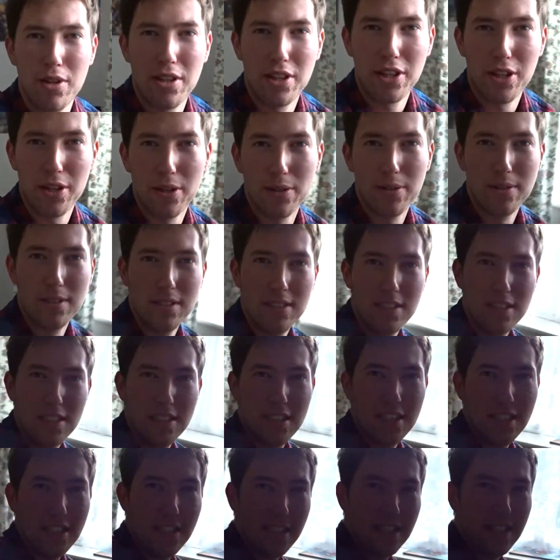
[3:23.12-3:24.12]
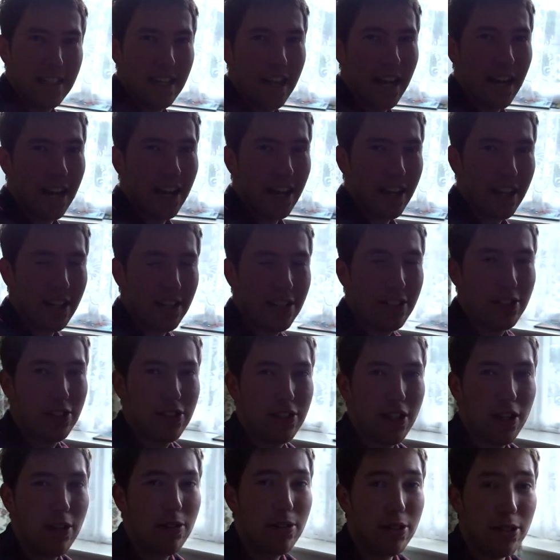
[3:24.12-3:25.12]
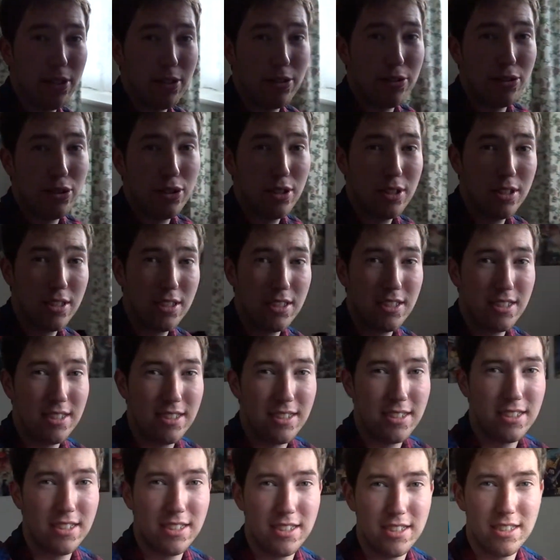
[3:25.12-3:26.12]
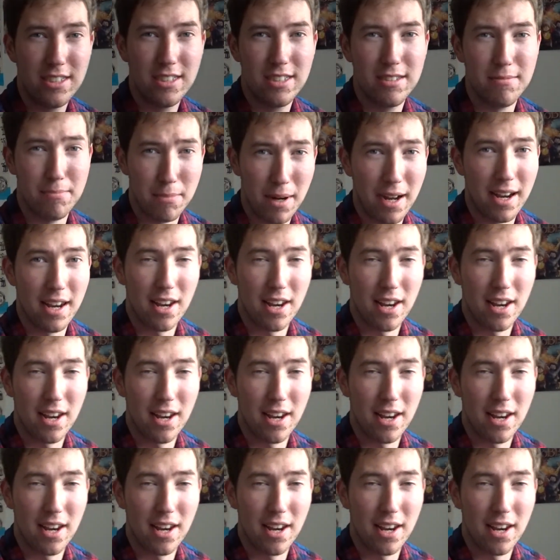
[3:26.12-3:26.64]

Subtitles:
with you and I can show you my